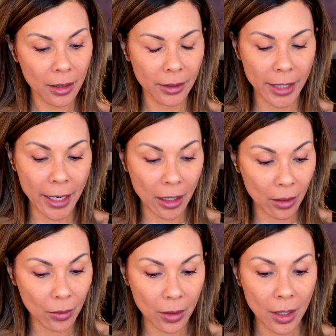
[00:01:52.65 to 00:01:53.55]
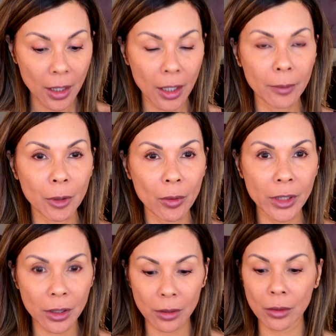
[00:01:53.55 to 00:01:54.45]
now I'm
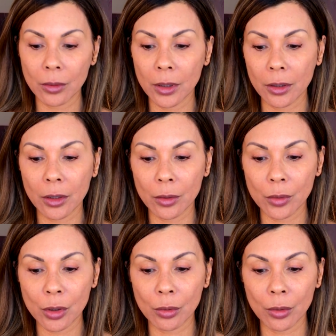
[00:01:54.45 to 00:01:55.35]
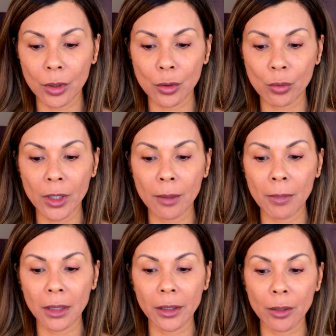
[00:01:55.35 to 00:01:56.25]
going to go to the
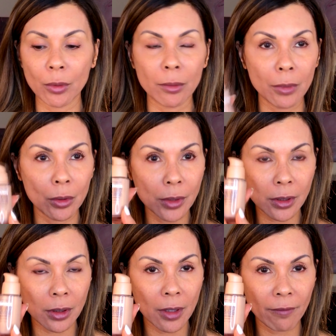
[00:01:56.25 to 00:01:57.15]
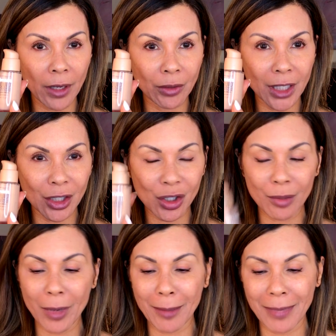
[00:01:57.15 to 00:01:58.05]
Dream Liquid Mousse
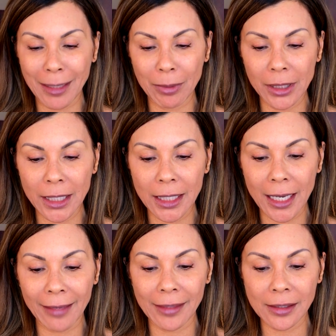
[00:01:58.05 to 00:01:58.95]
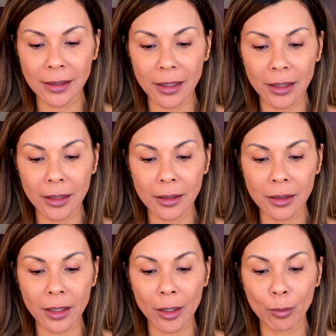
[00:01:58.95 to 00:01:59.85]
Foundation by Maybelline, and this is
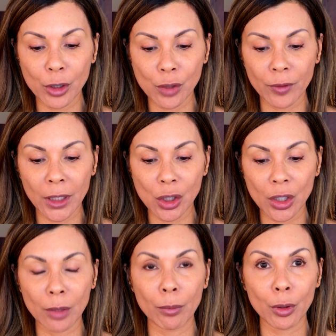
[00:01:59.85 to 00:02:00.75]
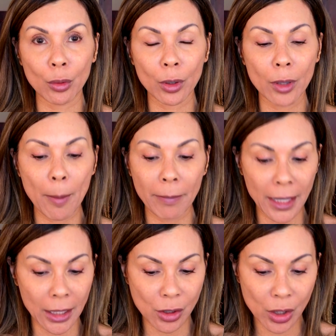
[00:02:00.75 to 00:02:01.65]
the Airbrush finish in Pure
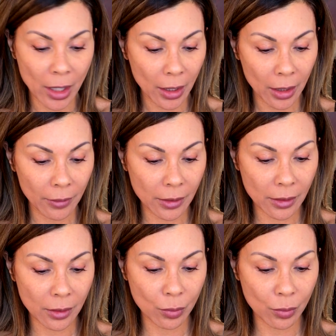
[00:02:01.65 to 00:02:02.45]
Beige. This is